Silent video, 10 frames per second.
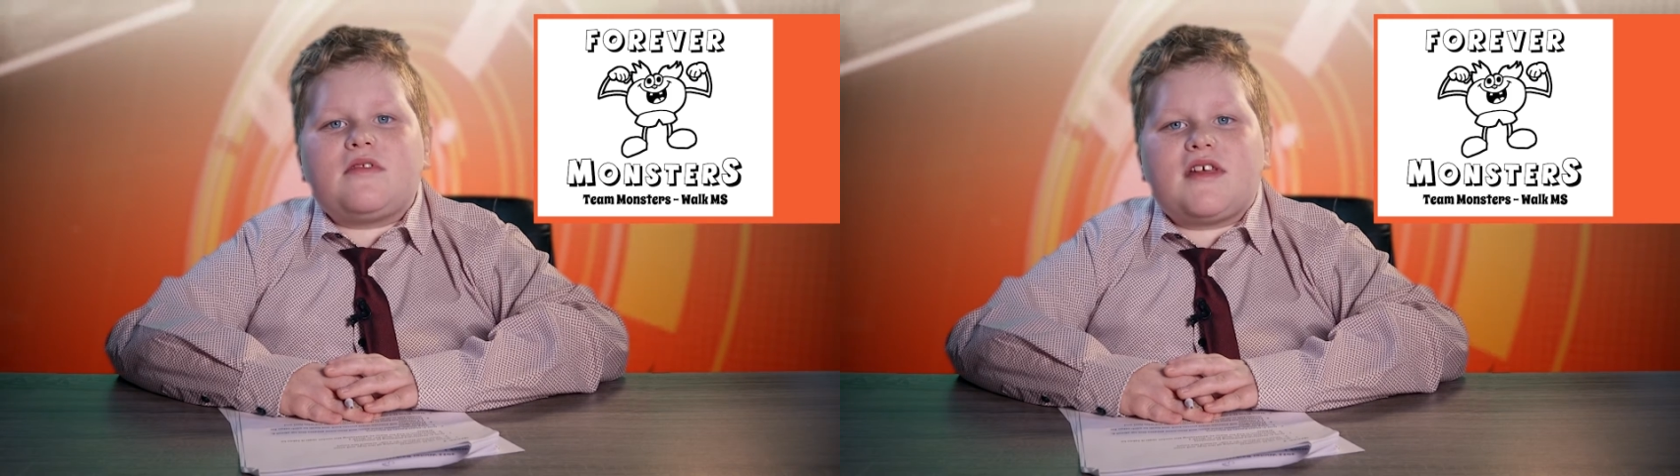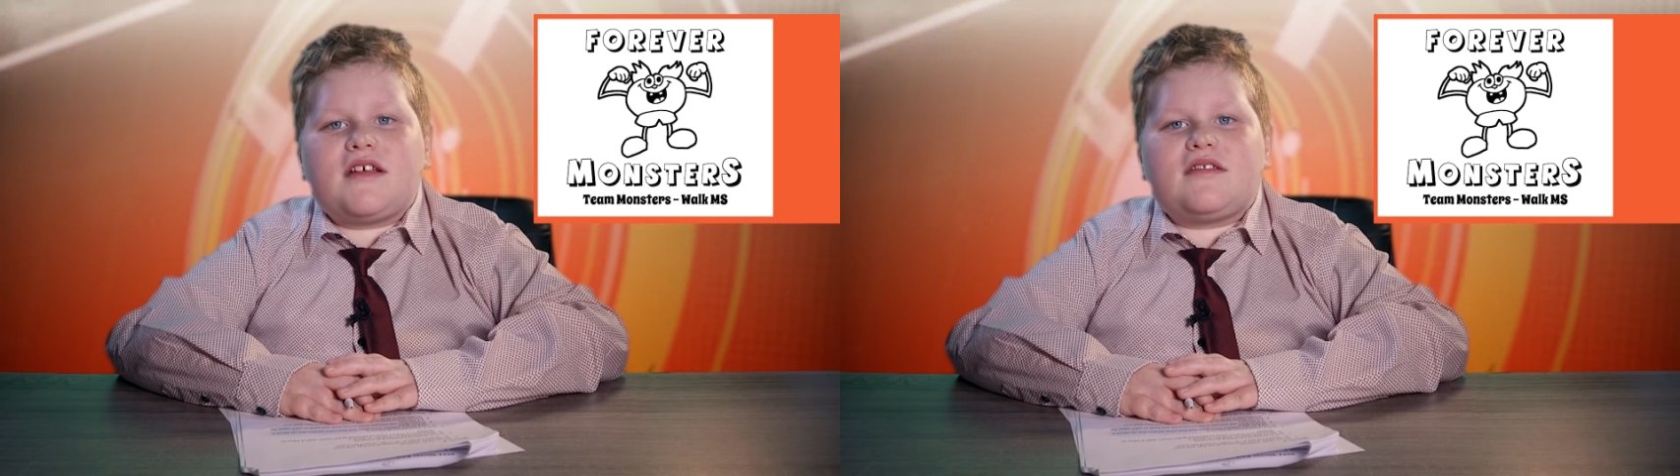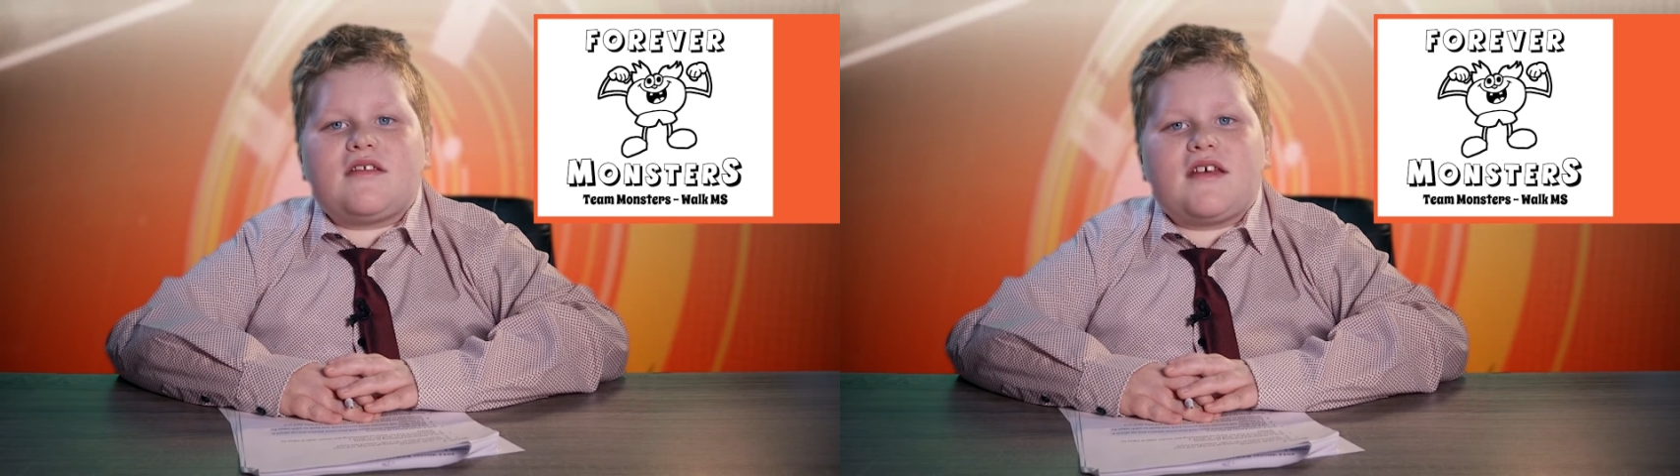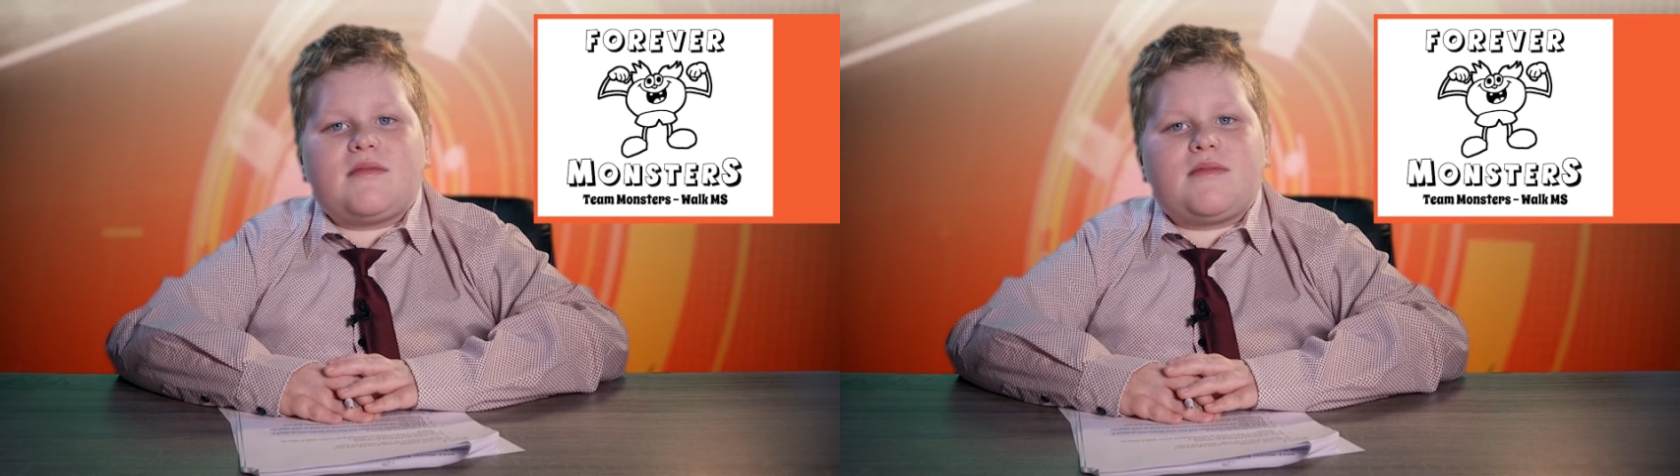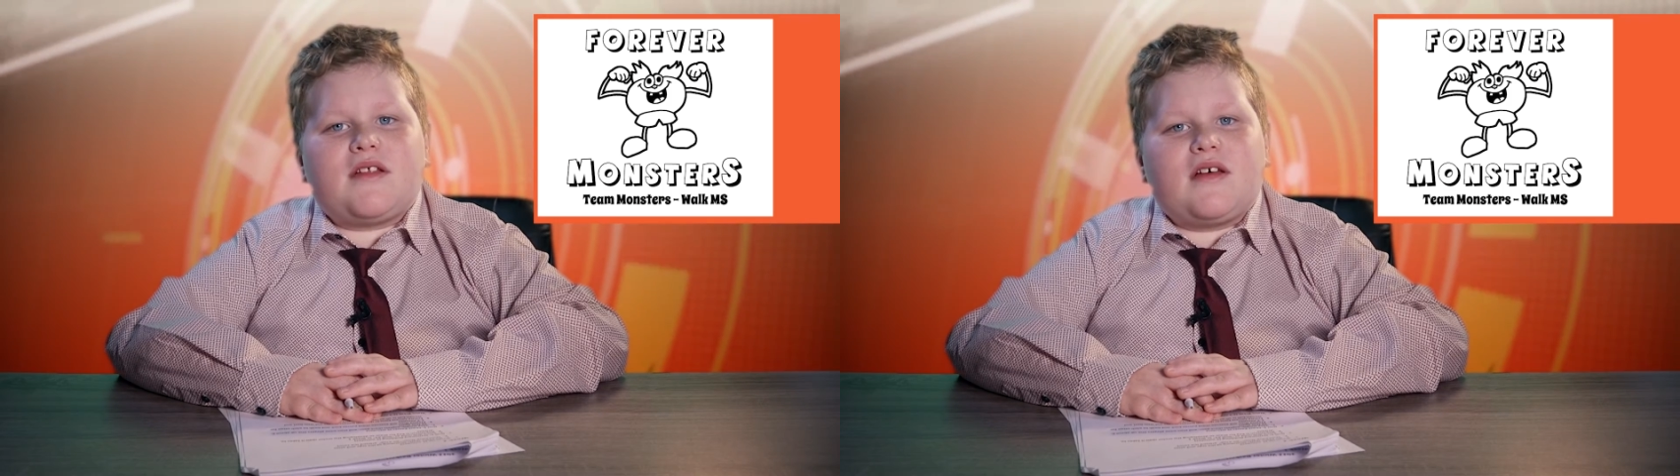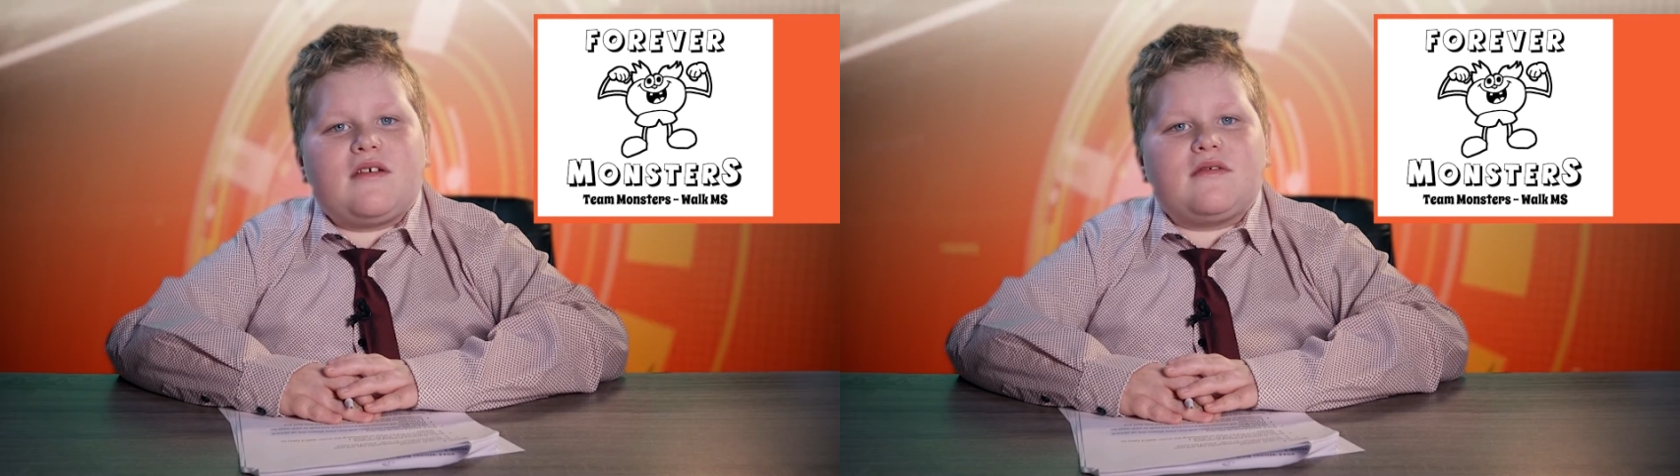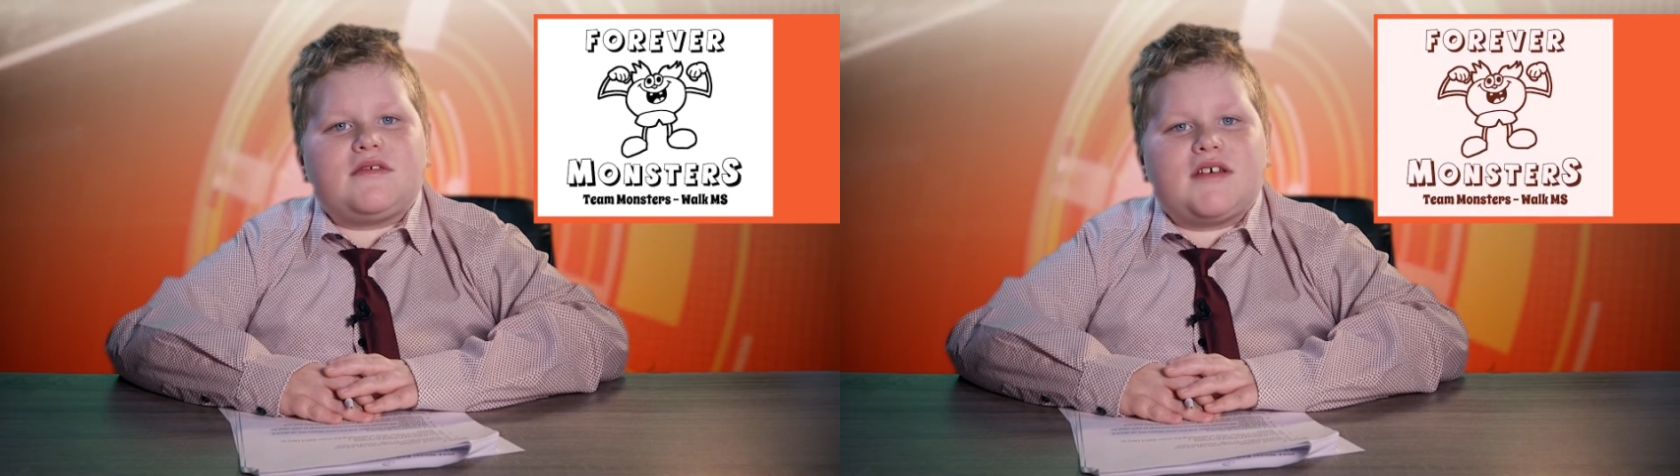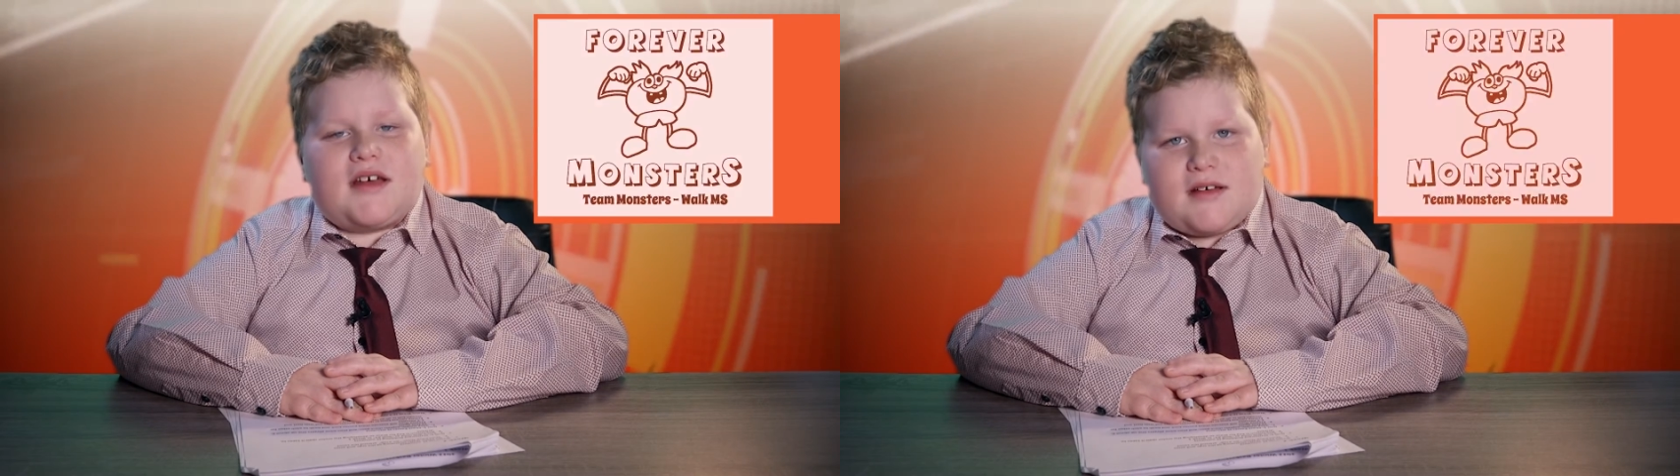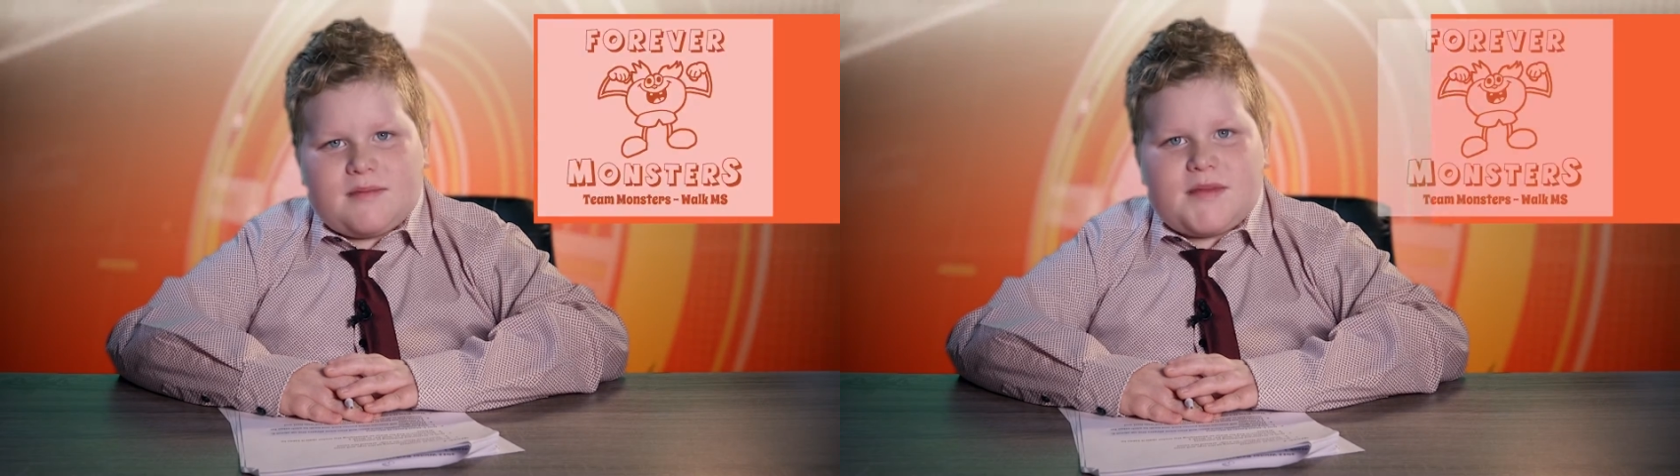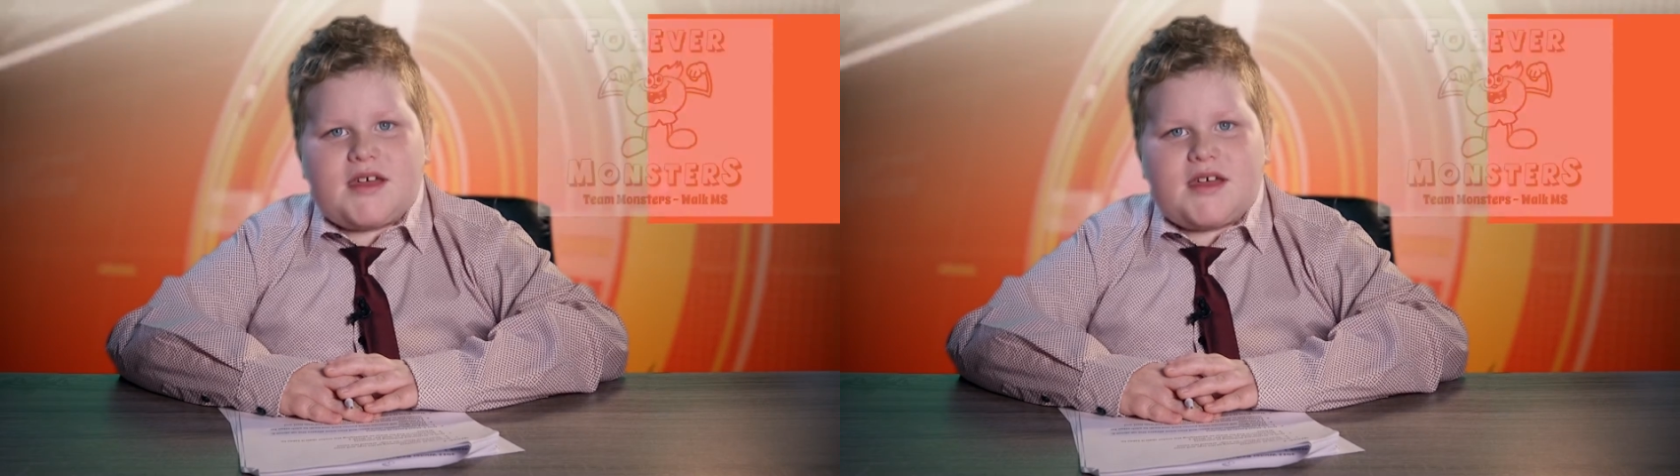Click the link below to help